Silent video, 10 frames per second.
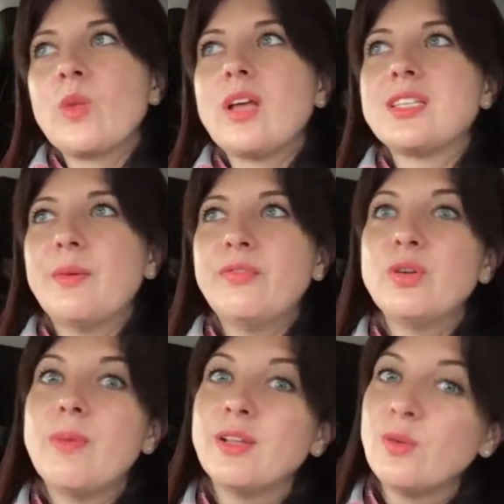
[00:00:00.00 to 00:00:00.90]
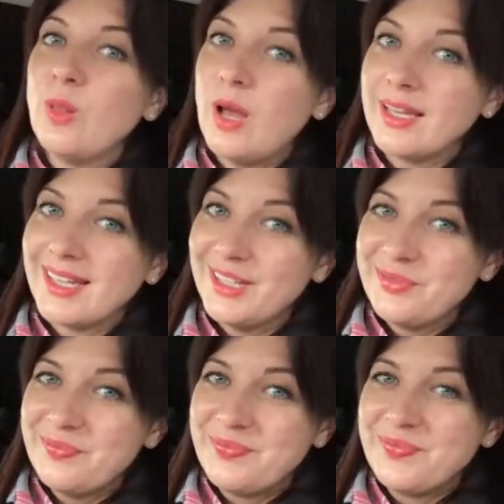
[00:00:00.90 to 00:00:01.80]
some of you might not like it,
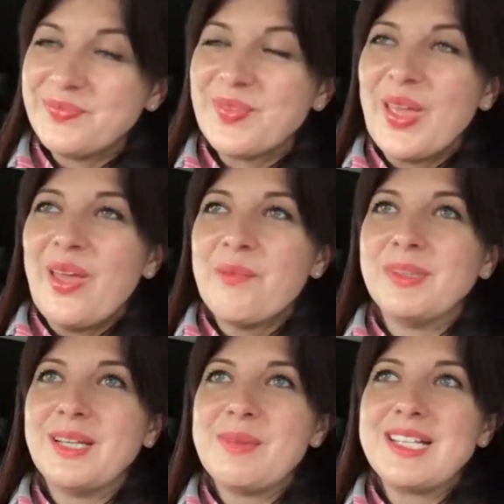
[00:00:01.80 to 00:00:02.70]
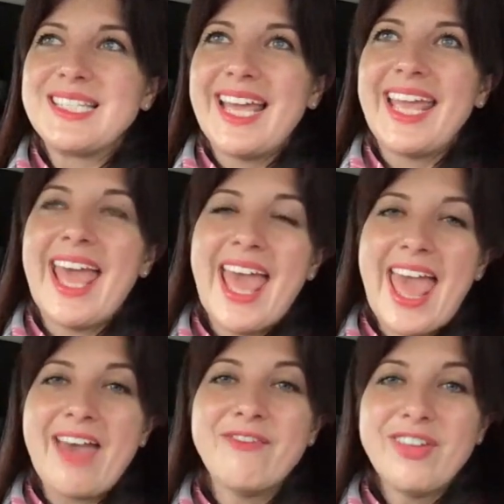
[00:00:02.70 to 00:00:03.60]
but I must say
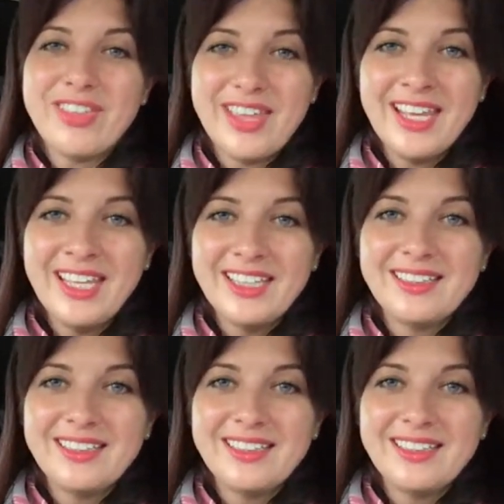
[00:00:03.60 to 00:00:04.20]
everything,